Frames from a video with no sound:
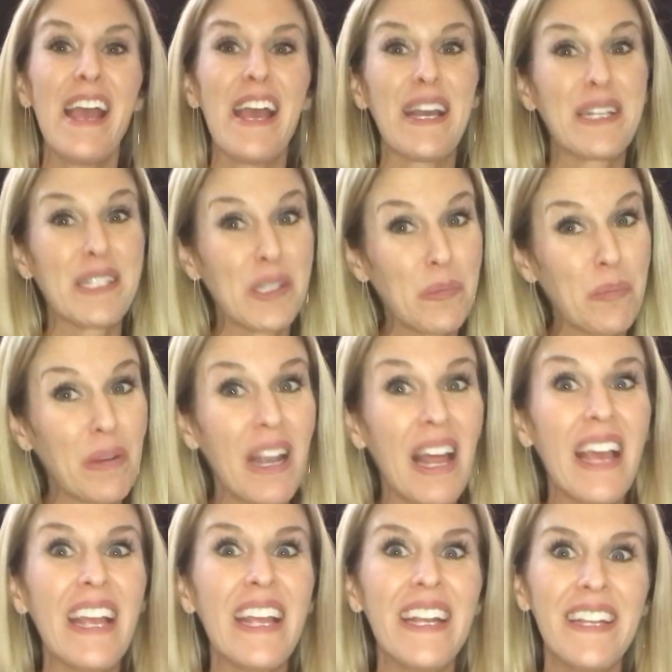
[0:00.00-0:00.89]

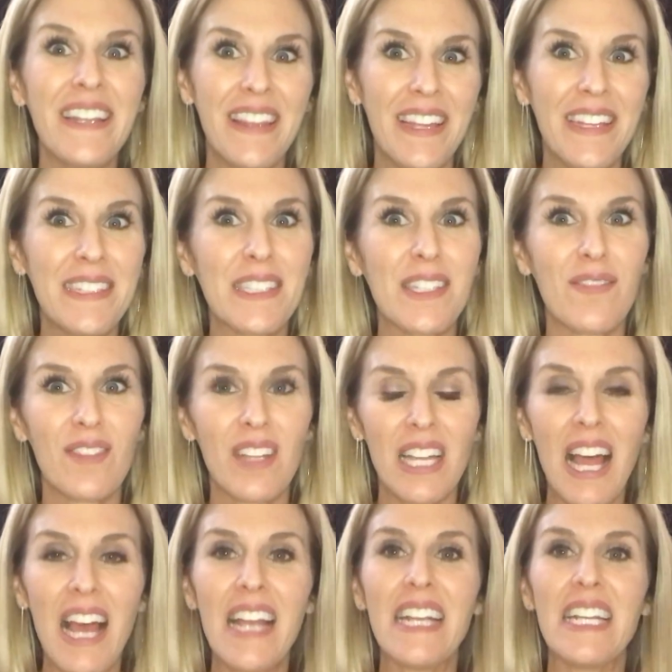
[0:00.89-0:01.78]
explain things of
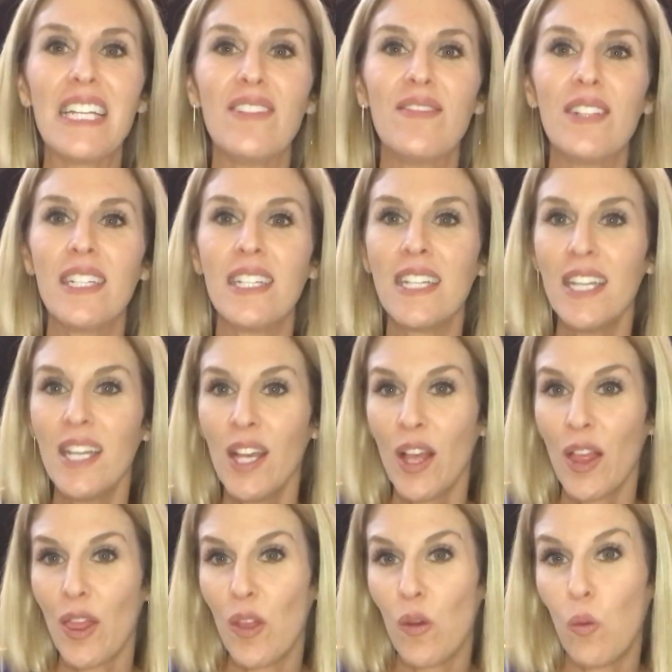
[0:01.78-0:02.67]
the light, even
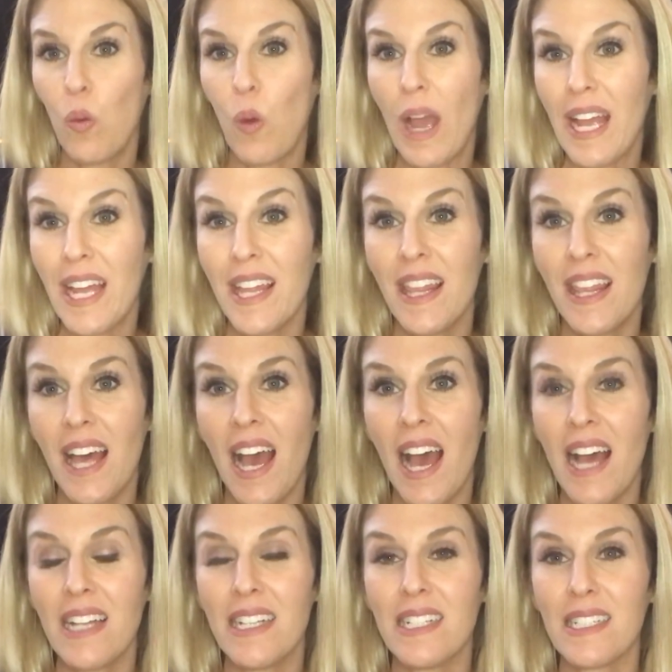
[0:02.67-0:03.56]
the way
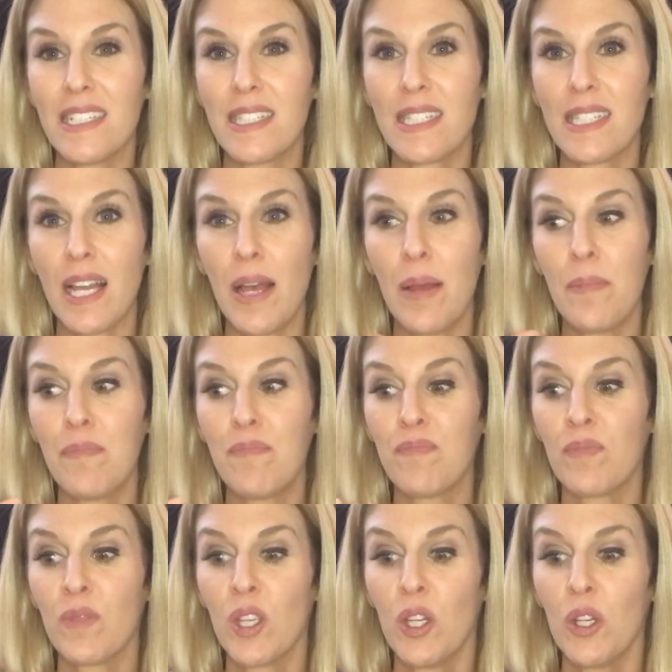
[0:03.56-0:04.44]
that
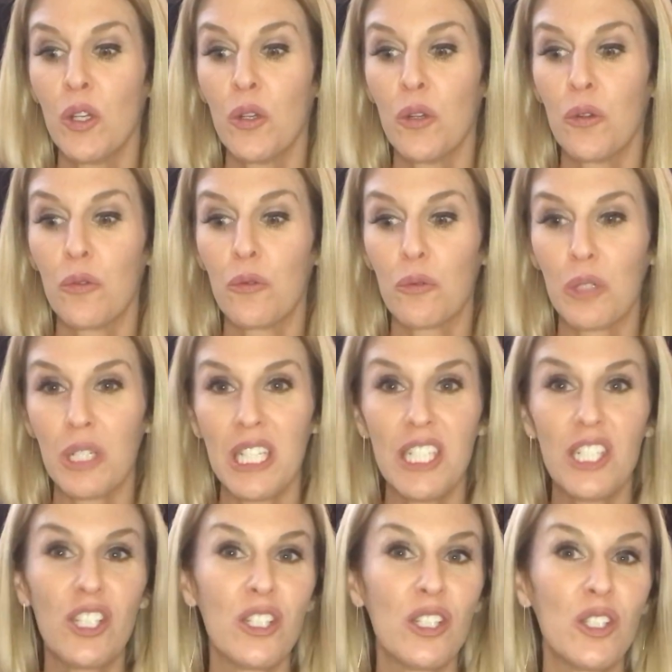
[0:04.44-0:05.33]
some
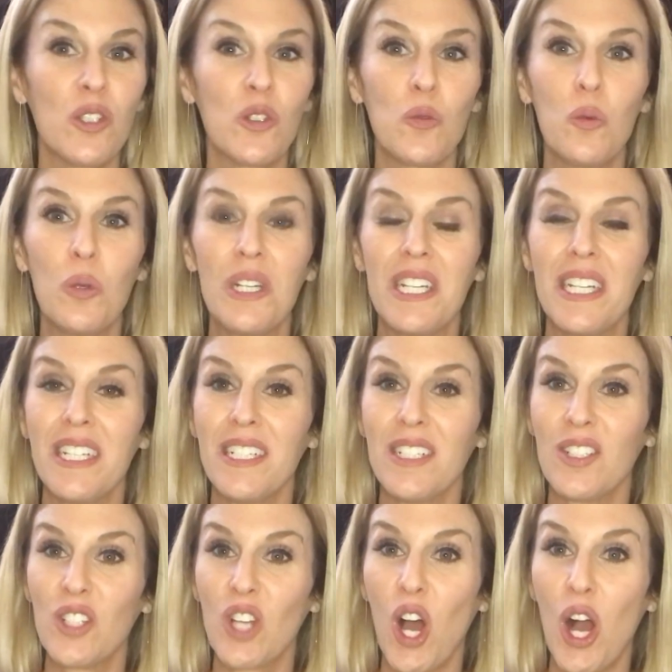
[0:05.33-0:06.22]
religions
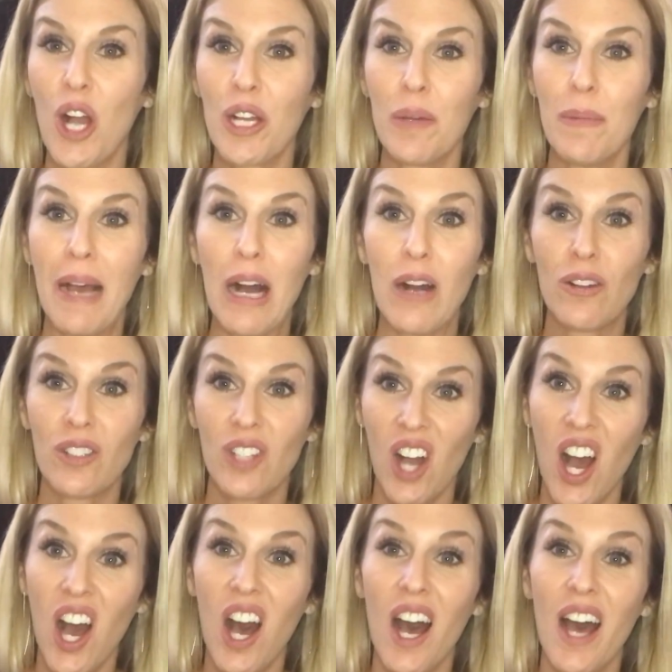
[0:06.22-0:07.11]
would talk about
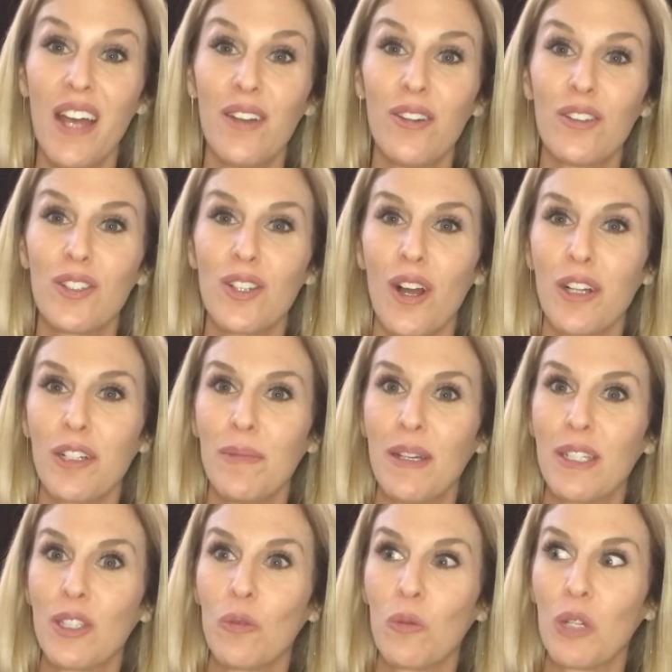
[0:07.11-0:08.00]
God or talk
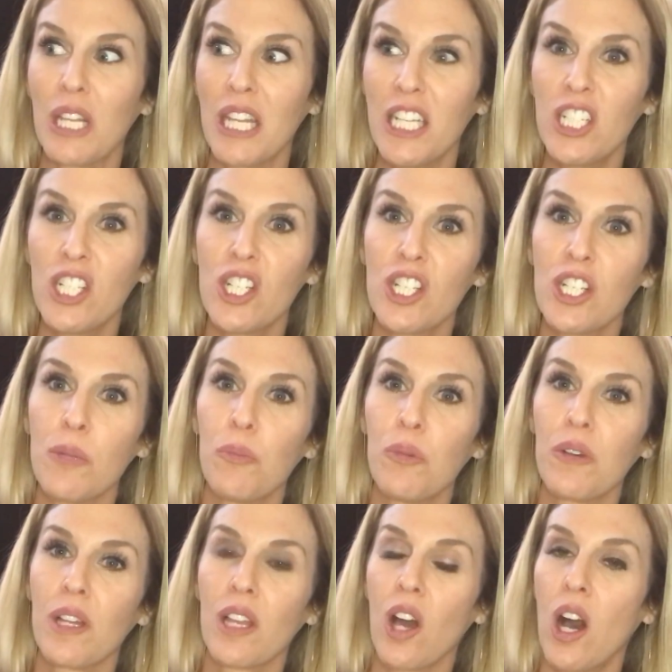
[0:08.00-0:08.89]
about the
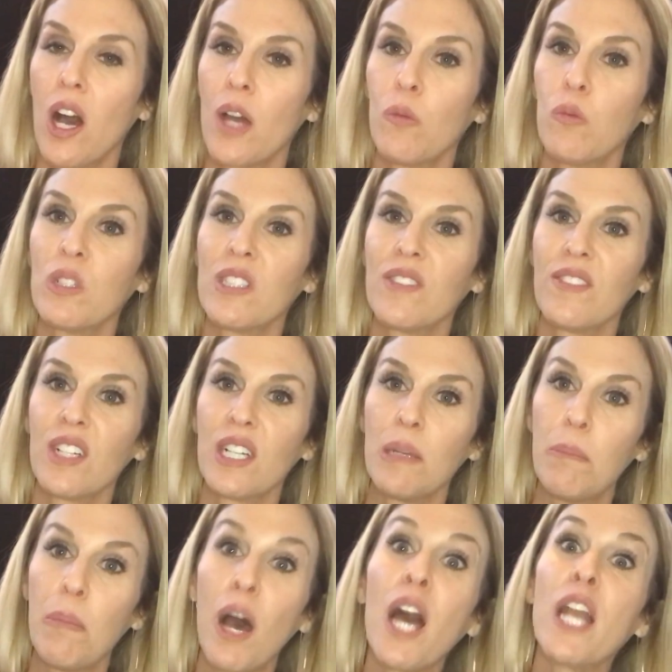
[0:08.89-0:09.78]
relationship with God was
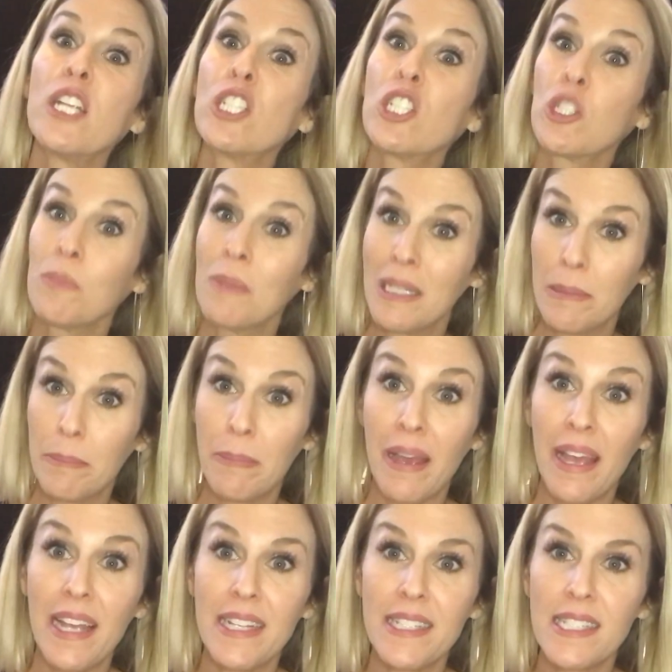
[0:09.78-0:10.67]
very punishment
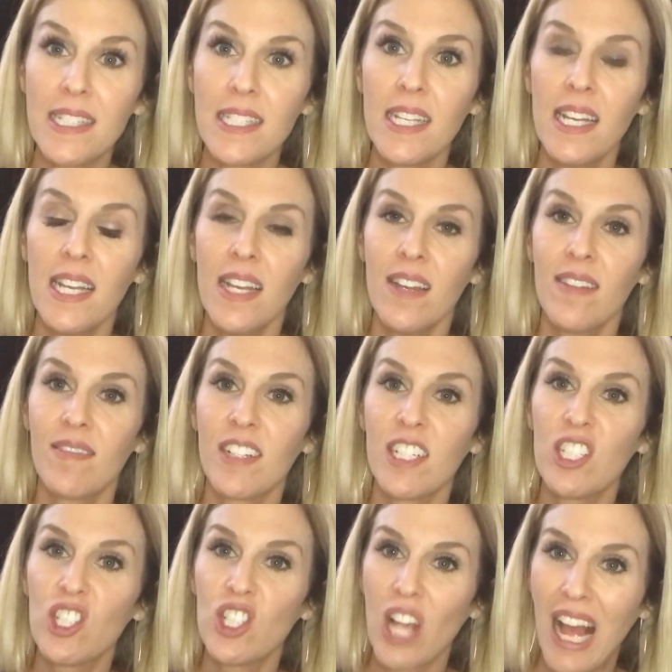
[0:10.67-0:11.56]
based,
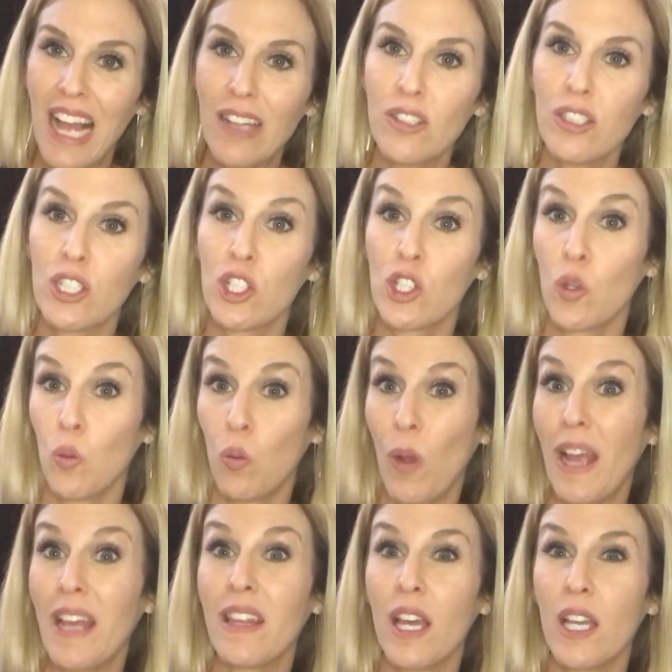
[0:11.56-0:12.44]
very childish the
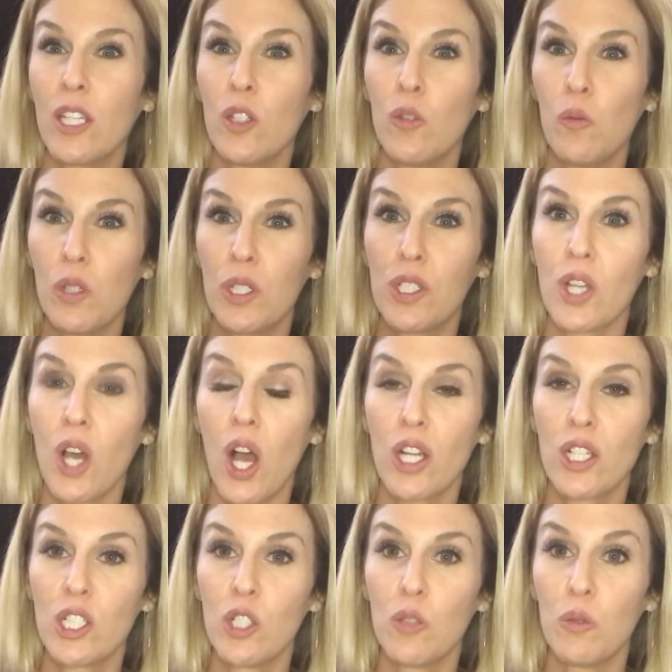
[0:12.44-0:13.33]
way that you would
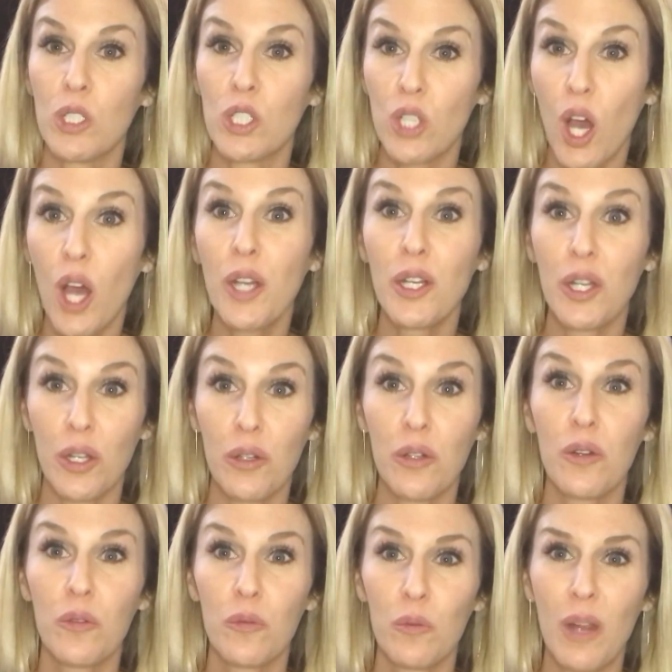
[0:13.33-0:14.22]
talk to a
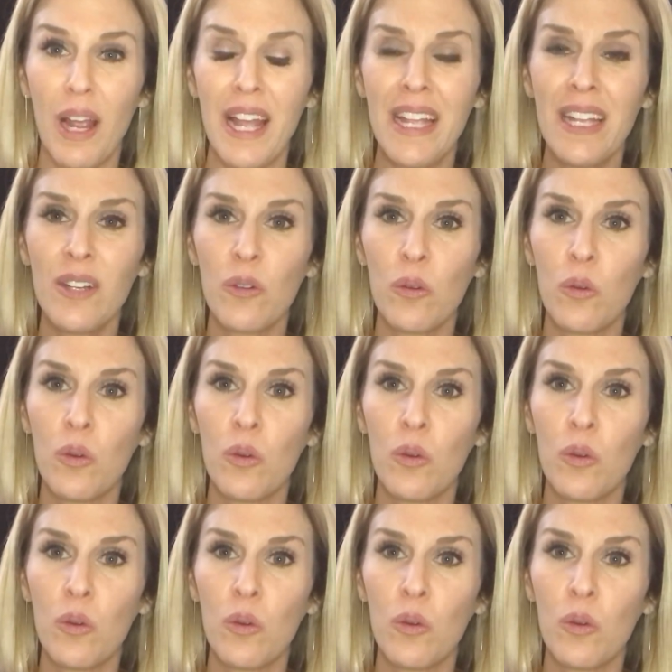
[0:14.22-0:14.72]
toddler, right?